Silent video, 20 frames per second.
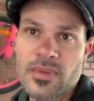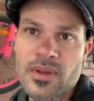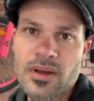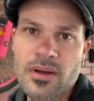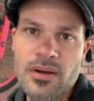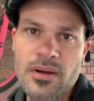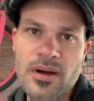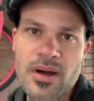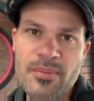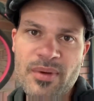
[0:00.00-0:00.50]

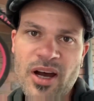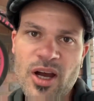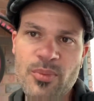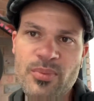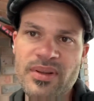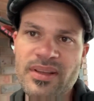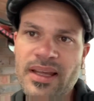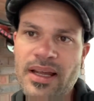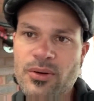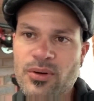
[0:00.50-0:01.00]
I'm hoping
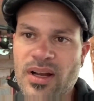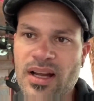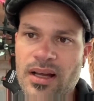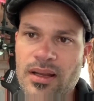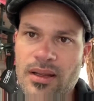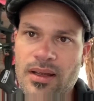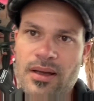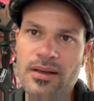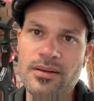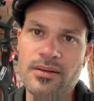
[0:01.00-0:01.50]
that'll cut
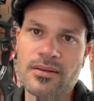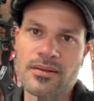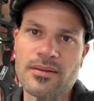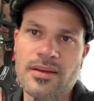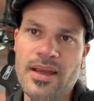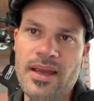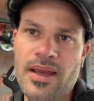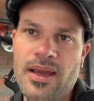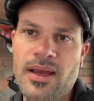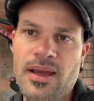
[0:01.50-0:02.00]
out,
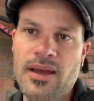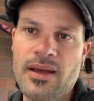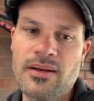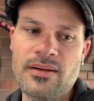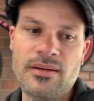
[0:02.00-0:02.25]
and